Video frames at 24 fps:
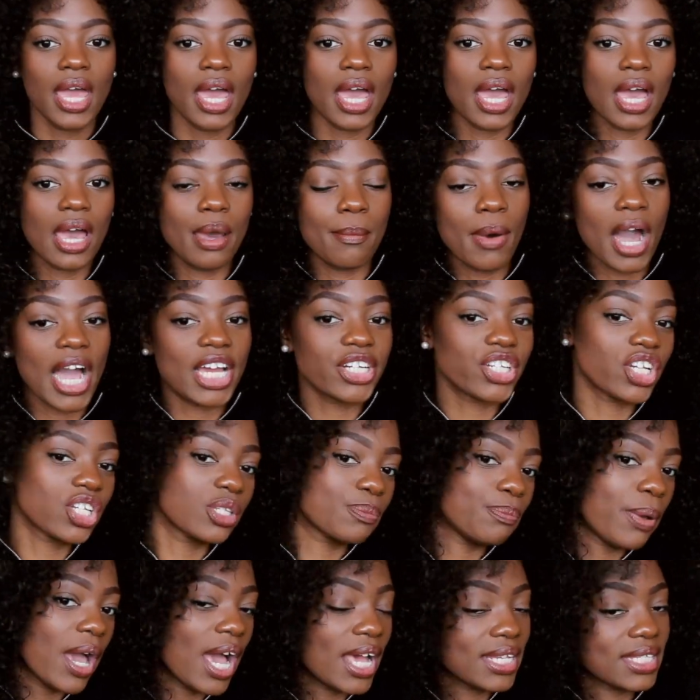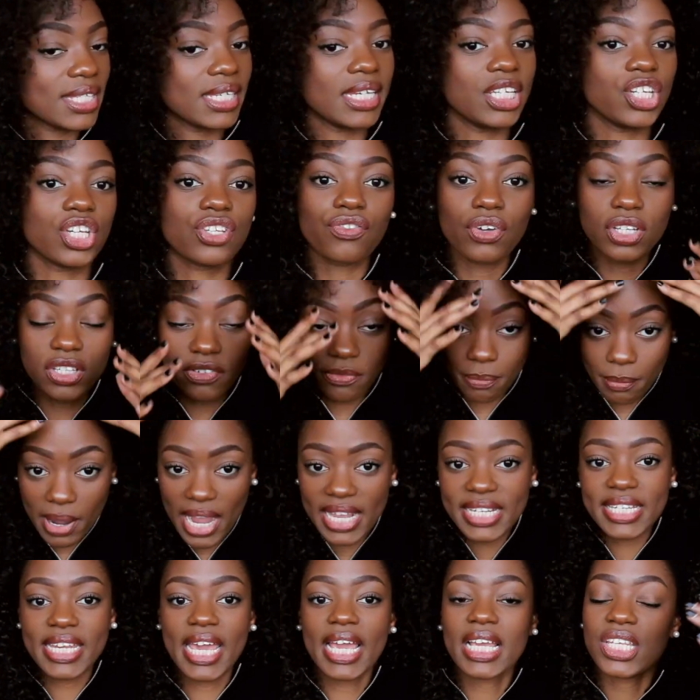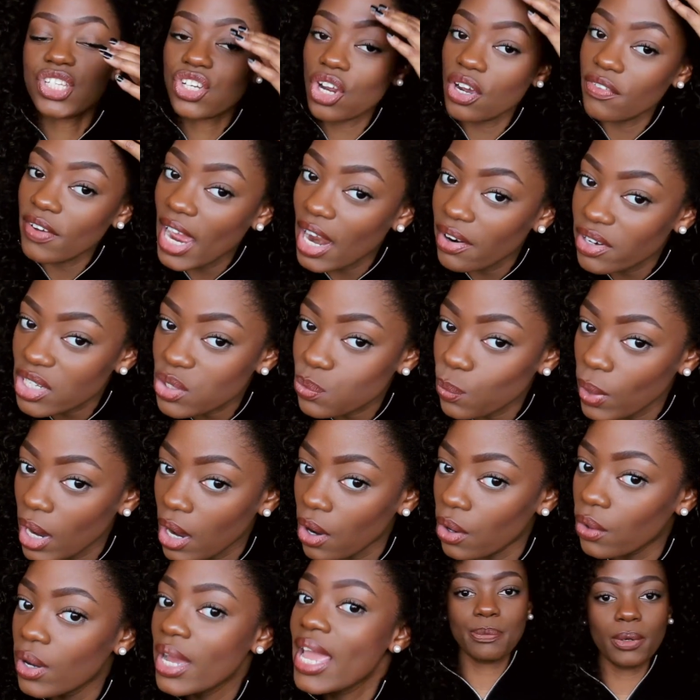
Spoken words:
I just personally, just because of my texture of hair as well,